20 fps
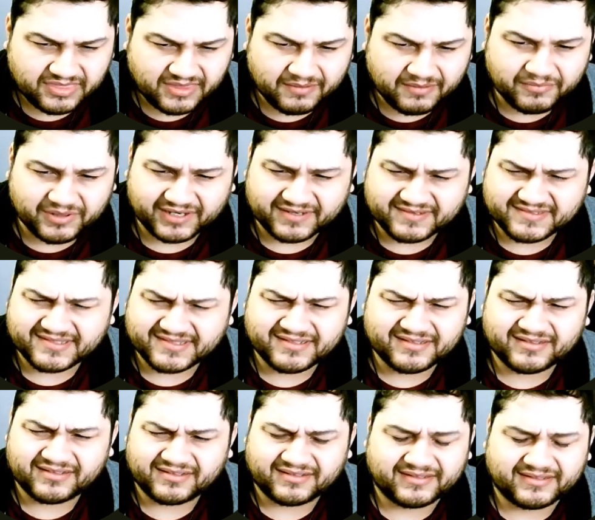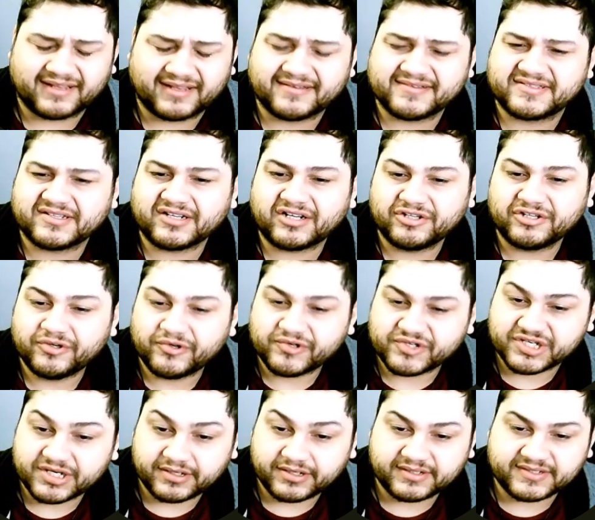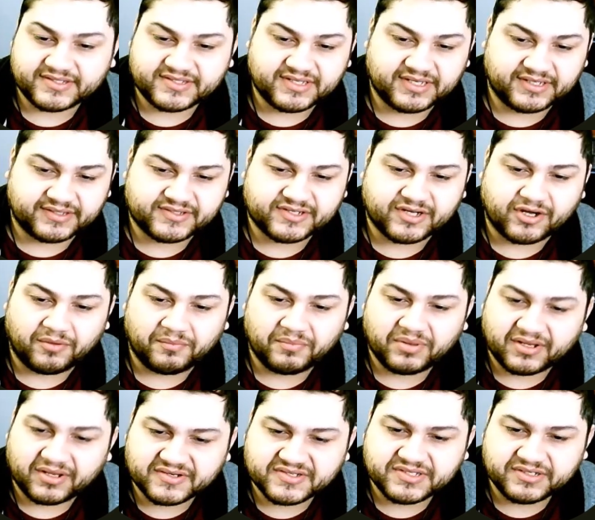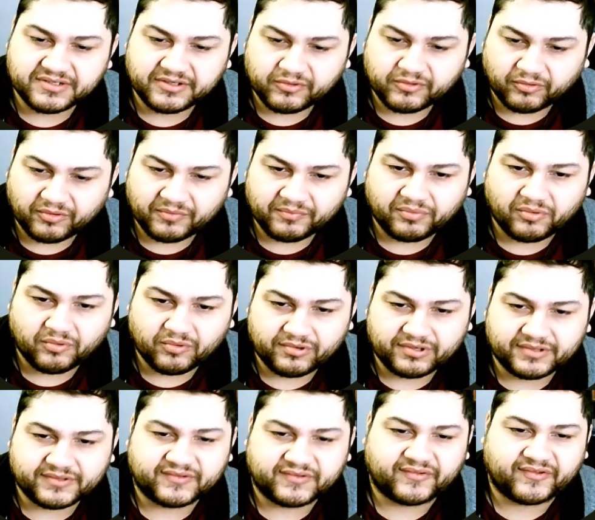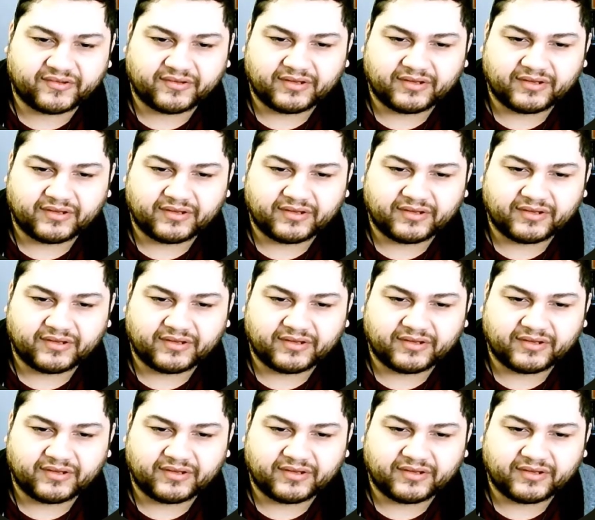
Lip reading: but that doesn't understate its complexity or importance.